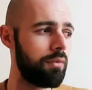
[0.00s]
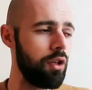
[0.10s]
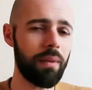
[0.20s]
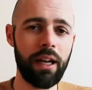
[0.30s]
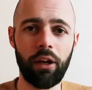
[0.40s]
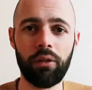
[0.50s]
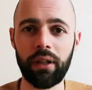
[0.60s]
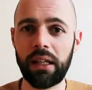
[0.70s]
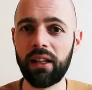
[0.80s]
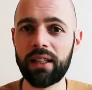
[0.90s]
you may not
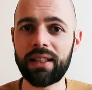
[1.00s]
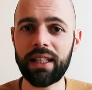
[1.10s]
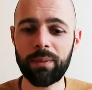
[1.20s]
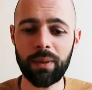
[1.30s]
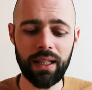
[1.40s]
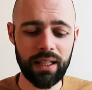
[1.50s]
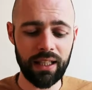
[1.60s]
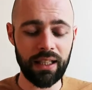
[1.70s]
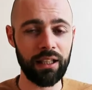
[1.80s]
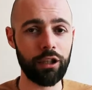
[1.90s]
realize this, but this
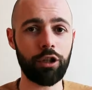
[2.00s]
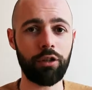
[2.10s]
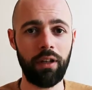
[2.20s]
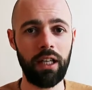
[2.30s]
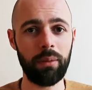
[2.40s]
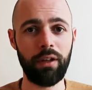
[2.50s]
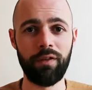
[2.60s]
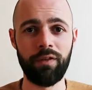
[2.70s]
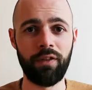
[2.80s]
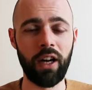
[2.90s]
is an incredibly
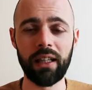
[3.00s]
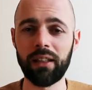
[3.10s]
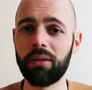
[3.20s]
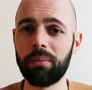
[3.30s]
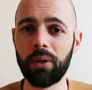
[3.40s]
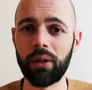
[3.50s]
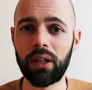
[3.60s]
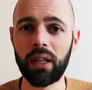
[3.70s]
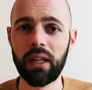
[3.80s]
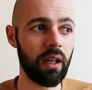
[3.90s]
violent
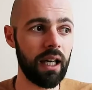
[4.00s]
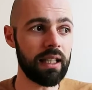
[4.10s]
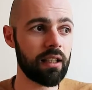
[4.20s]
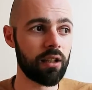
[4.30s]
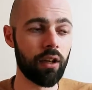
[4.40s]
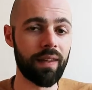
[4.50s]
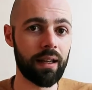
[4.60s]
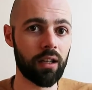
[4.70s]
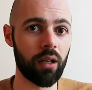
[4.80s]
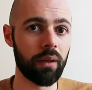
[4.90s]
book. I didn't know
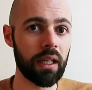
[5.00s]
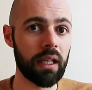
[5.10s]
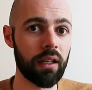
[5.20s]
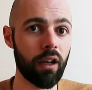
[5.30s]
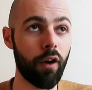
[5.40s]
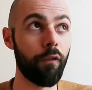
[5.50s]
that going in.